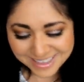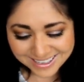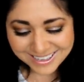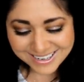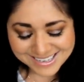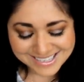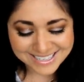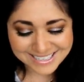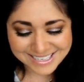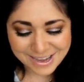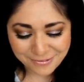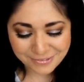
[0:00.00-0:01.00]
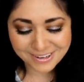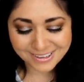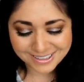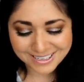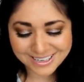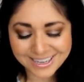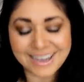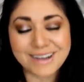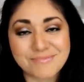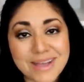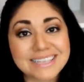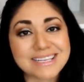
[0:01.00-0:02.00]
because it definitely,
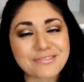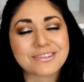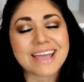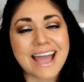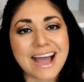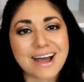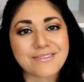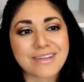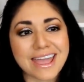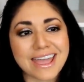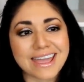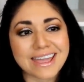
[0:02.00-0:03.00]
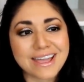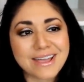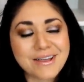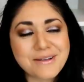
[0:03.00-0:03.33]
um, I definitely have a,